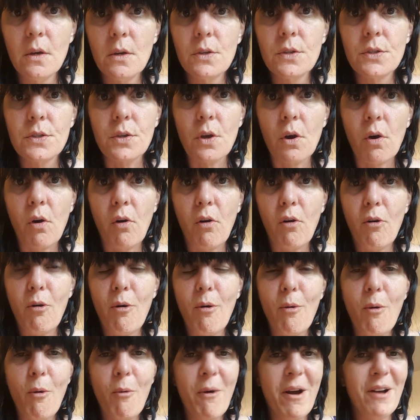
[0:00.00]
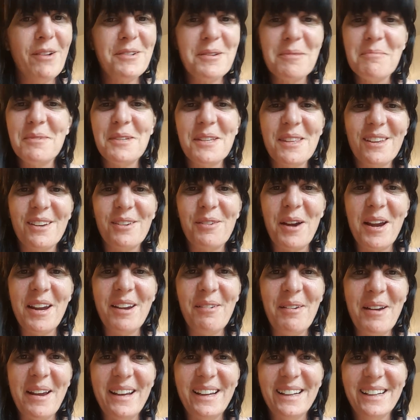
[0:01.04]
So, welcome to the Great
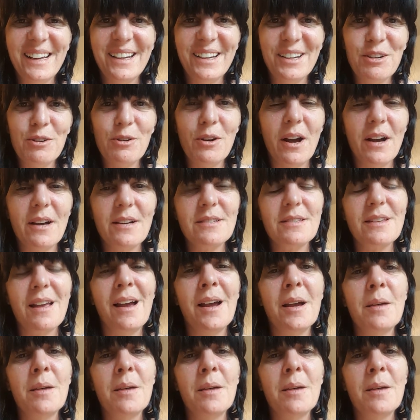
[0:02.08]
Awakening, you guys. I